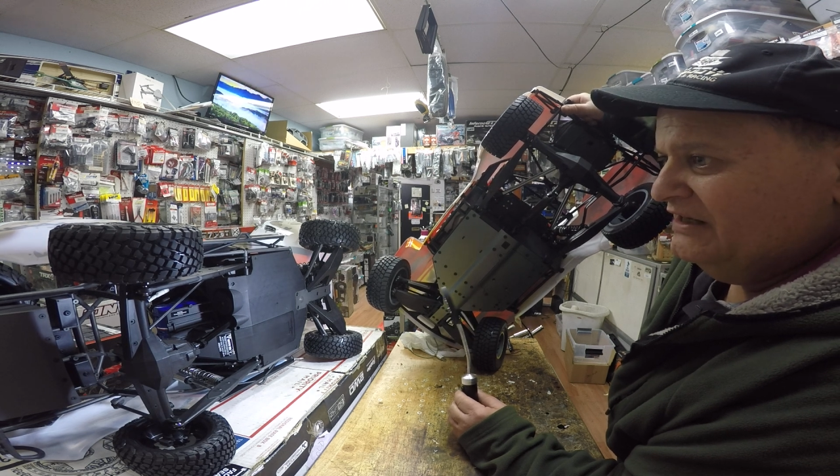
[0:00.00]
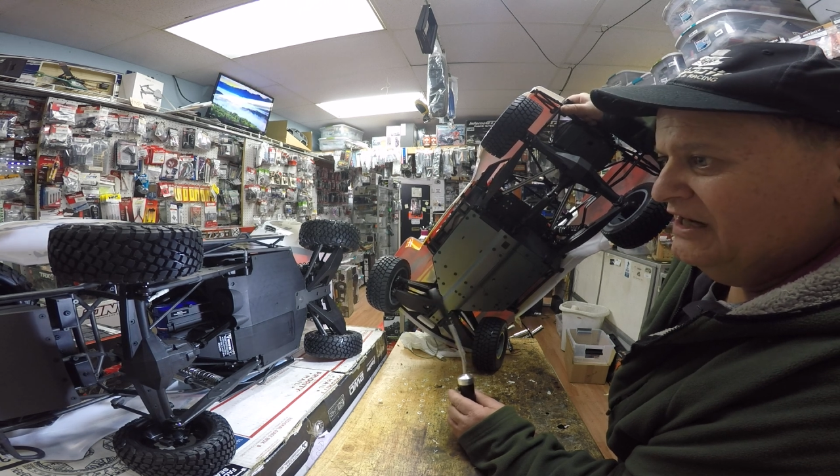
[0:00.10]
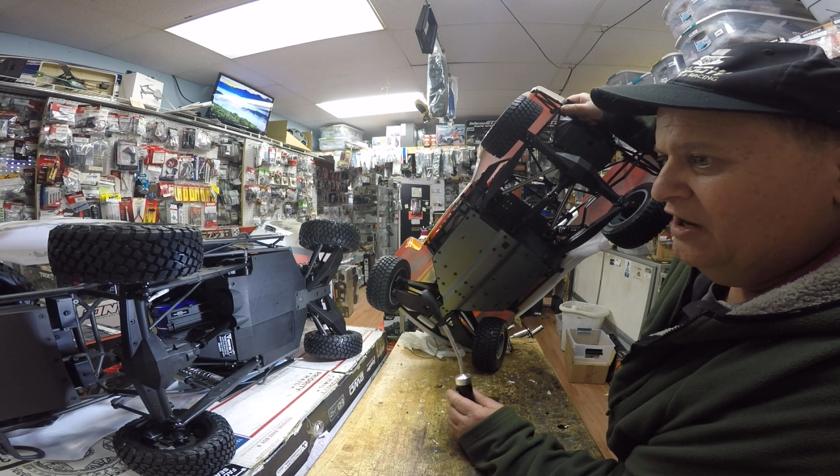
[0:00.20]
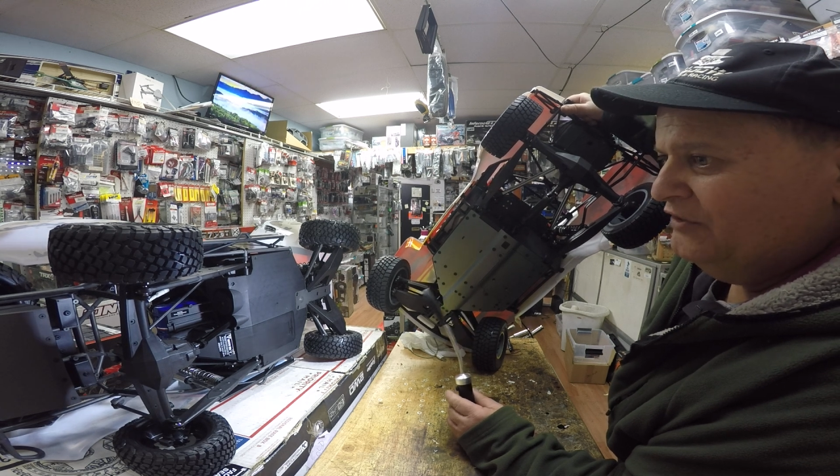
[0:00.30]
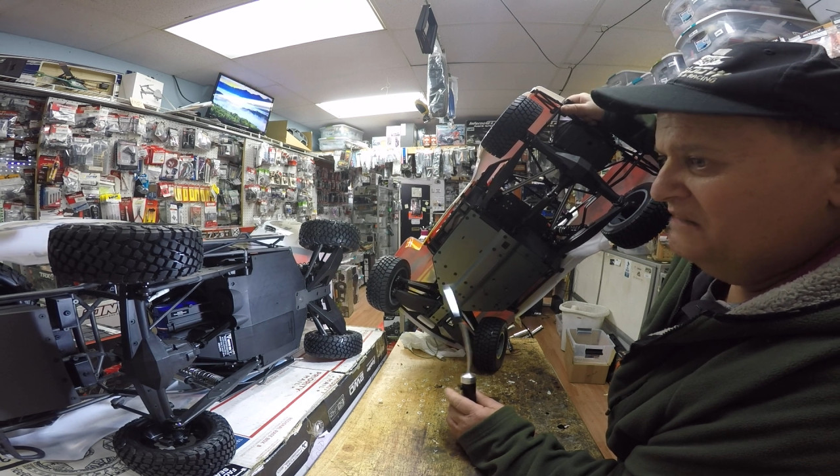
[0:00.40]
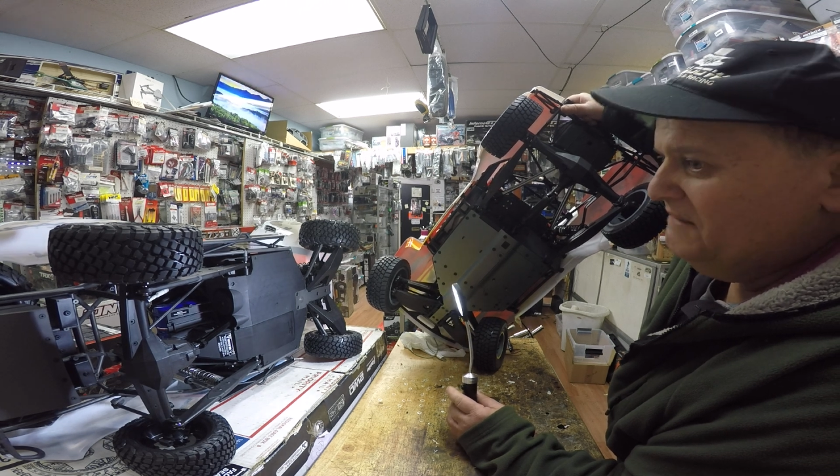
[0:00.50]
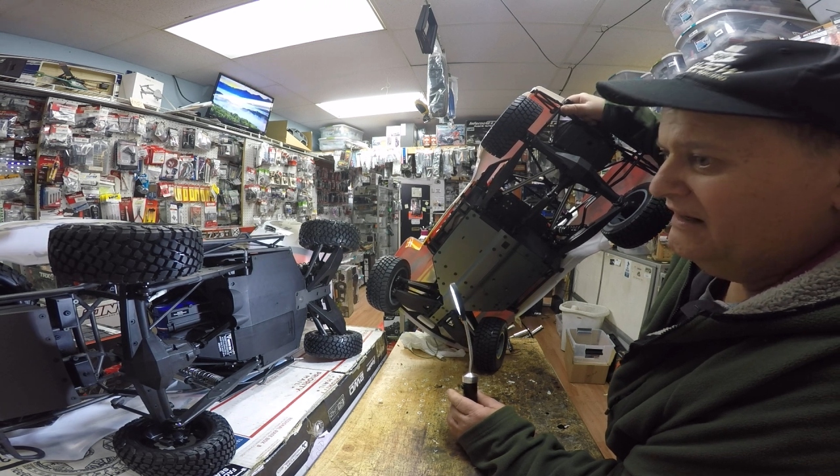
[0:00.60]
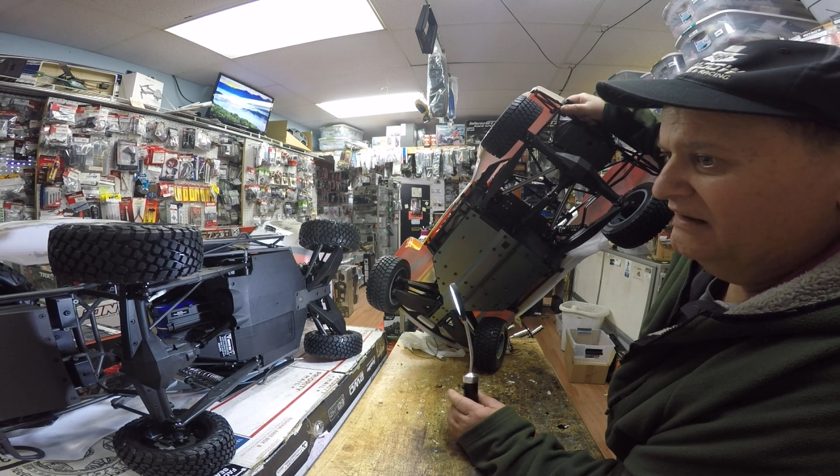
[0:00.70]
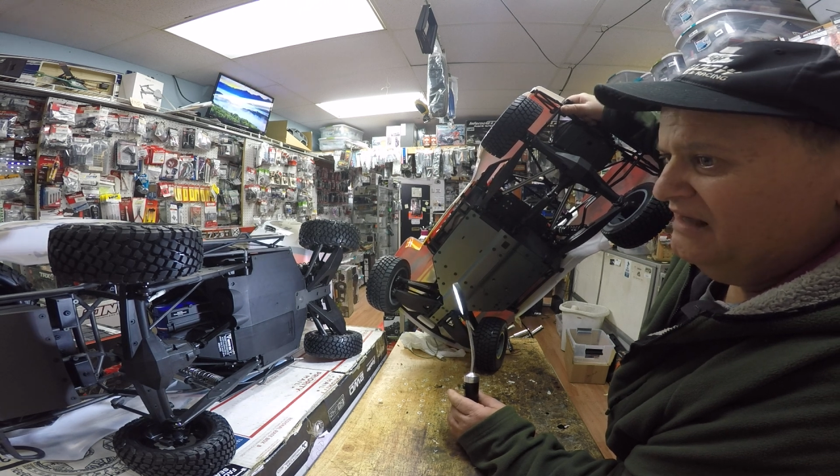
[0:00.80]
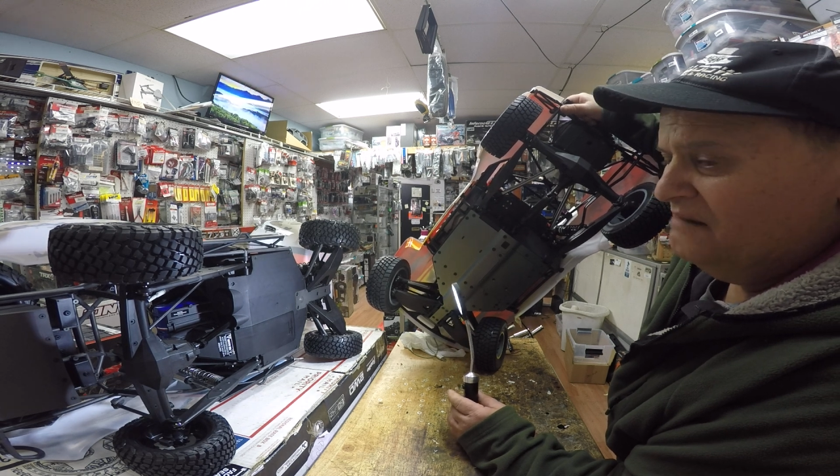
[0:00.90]
You know, they
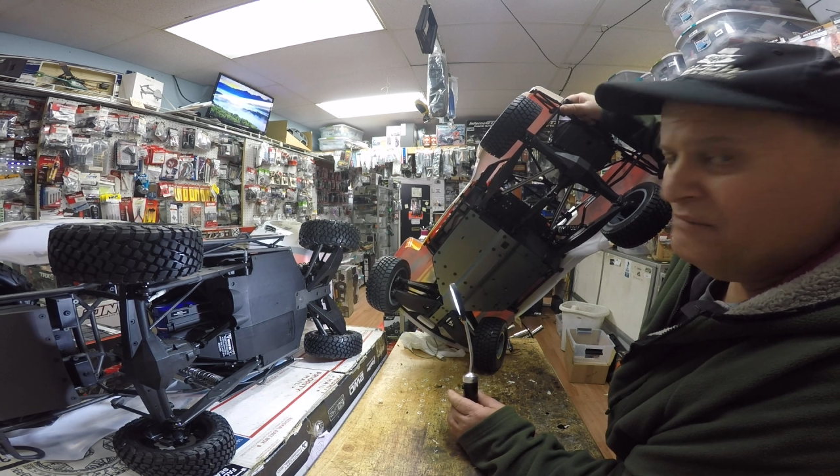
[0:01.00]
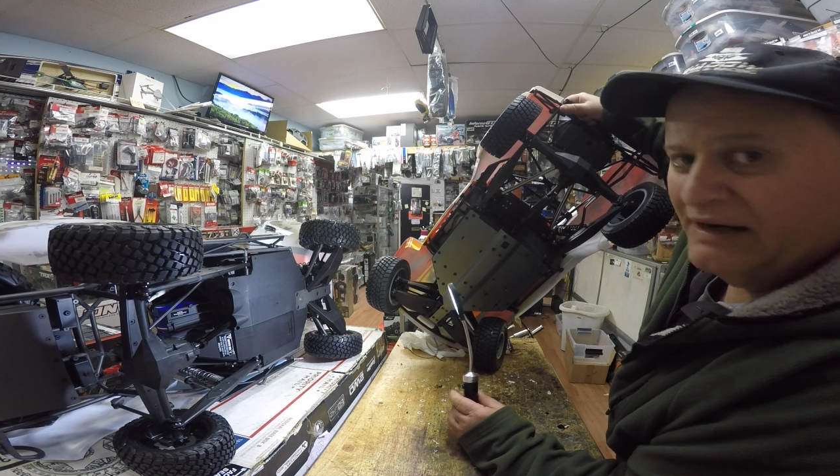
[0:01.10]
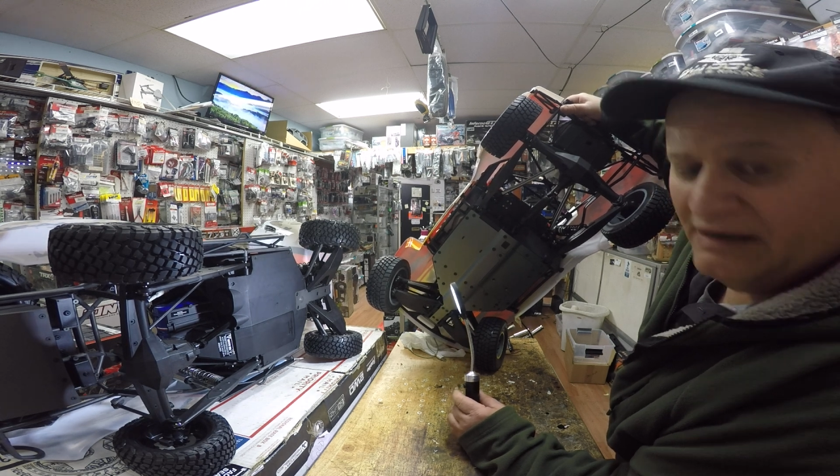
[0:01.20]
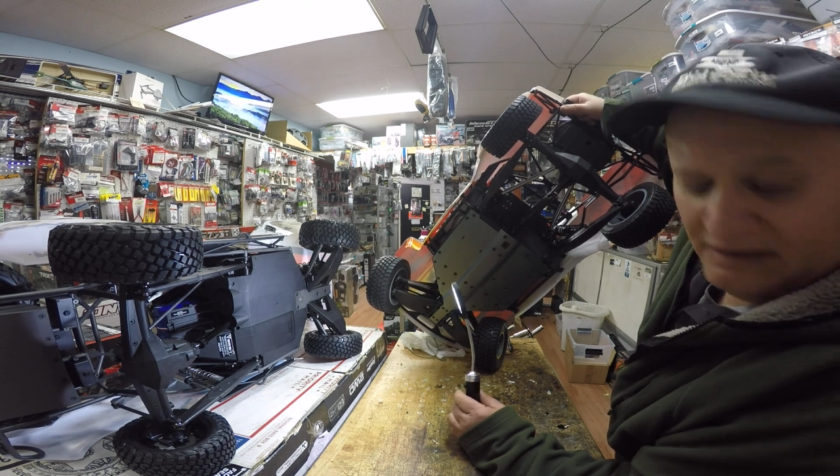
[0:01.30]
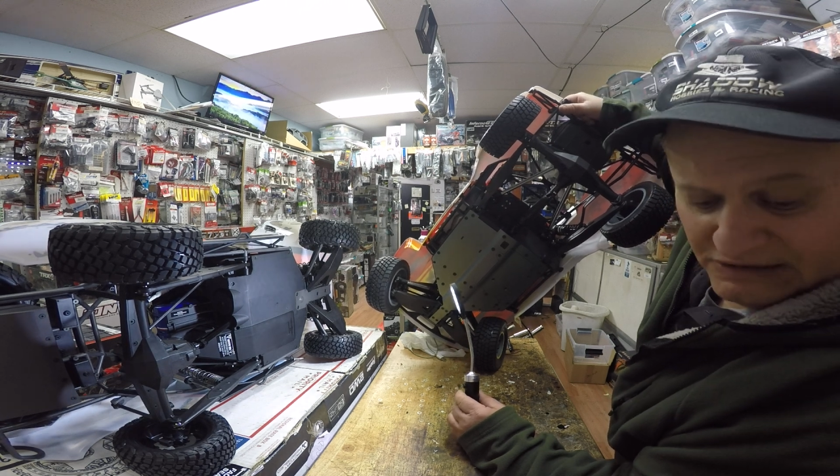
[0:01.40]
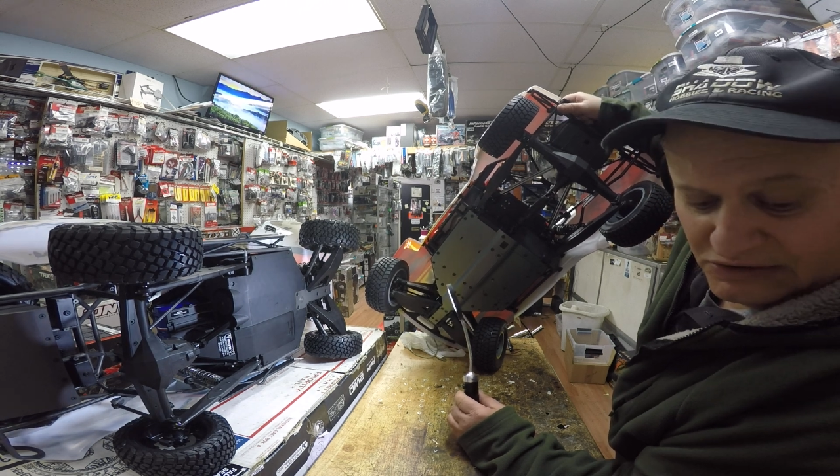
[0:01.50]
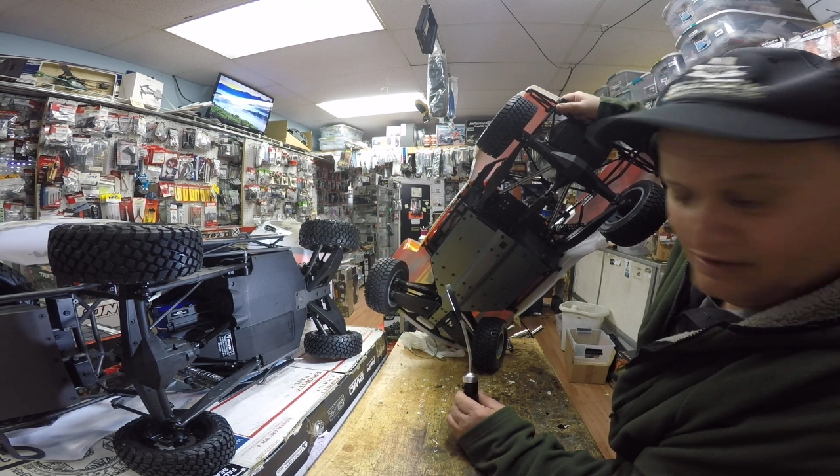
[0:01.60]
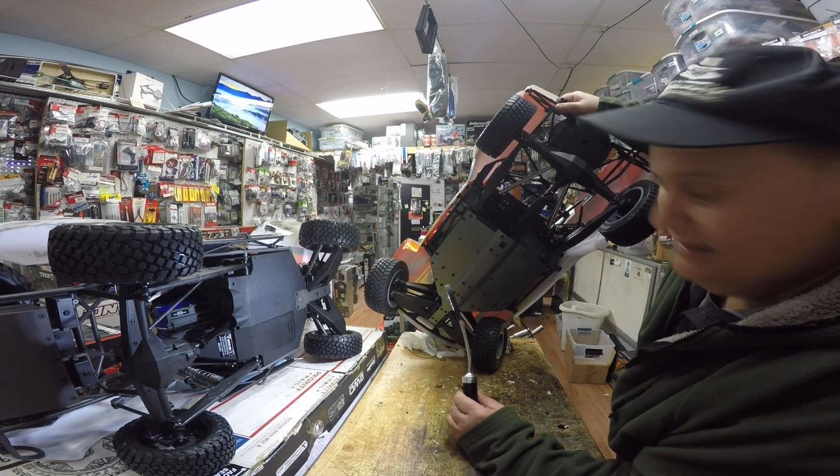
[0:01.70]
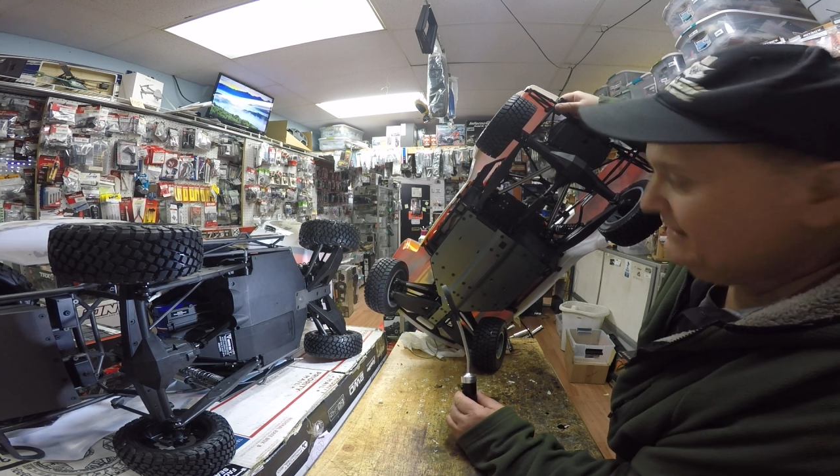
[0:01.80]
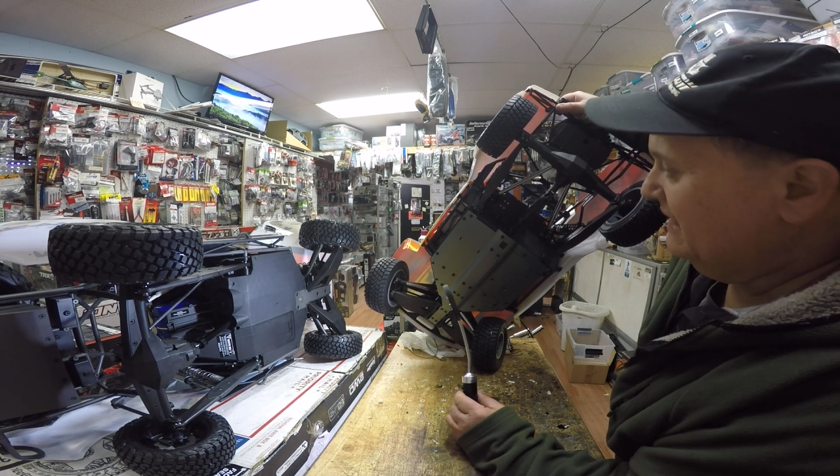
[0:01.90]
make a lot of money on these
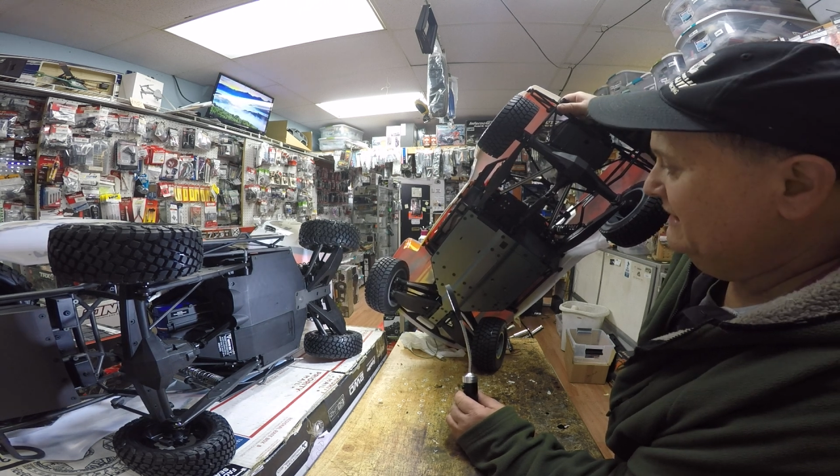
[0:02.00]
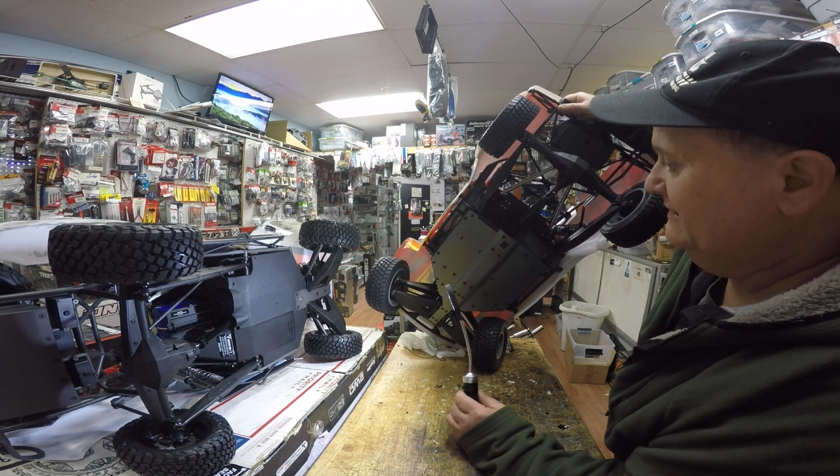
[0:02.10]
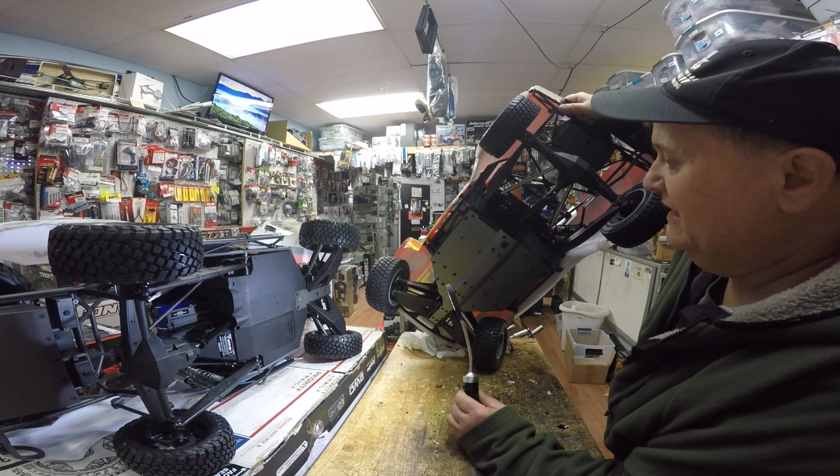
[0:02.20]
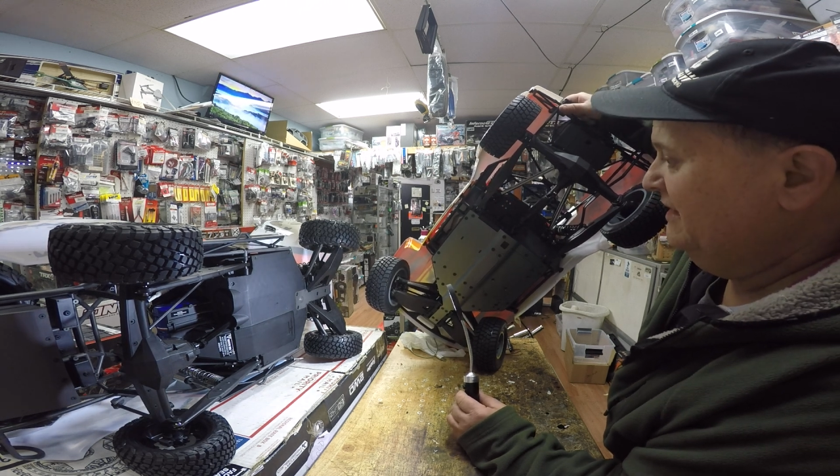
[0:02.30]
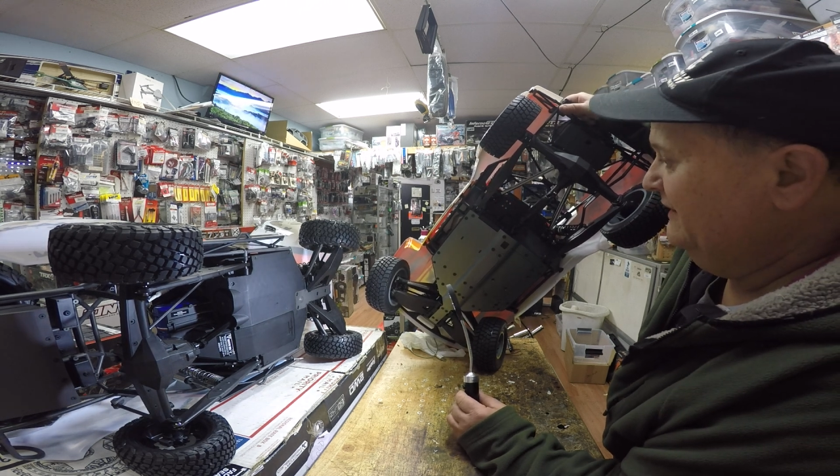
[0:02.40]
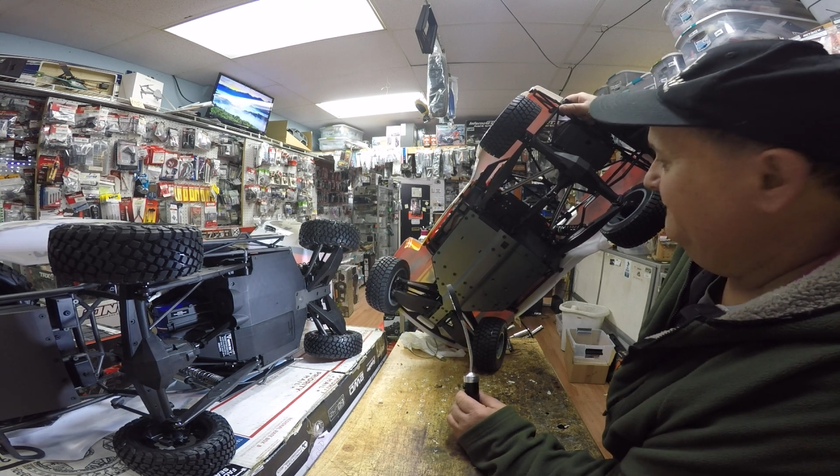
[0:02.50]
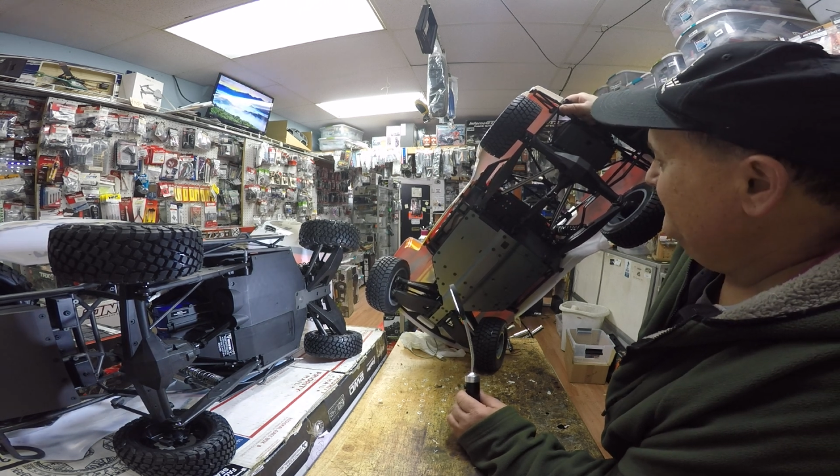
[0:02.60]
cars, I got to tell you.